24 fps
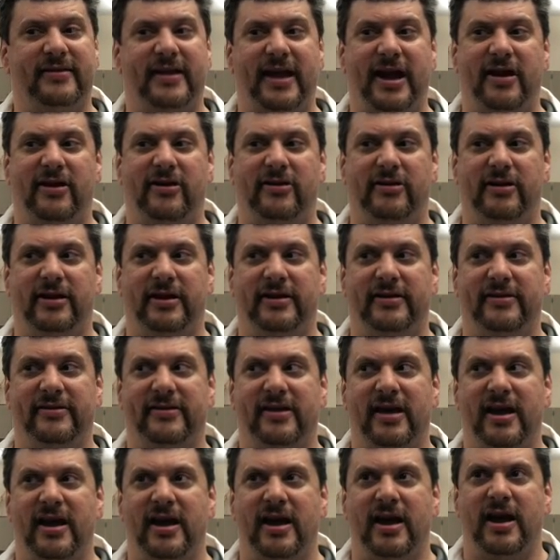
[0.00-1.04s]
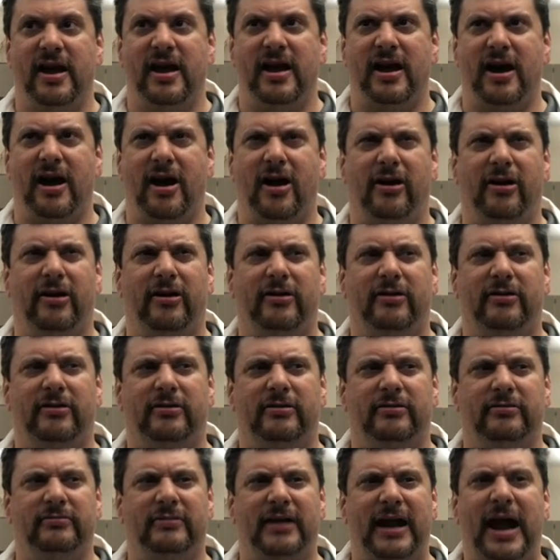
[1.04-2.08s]
Error is
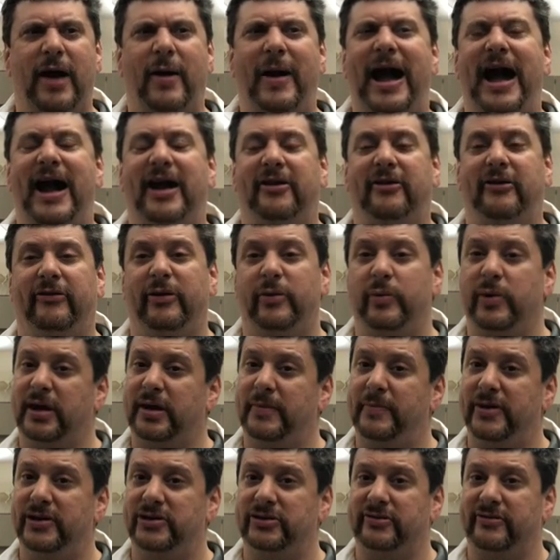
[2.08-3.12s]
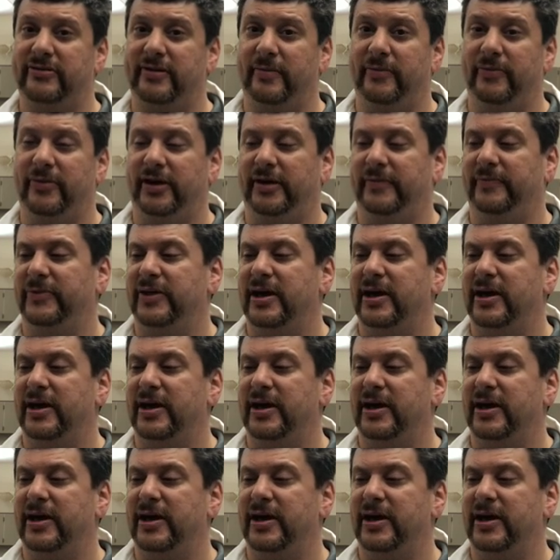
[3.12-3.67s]
how accurately we can measure something.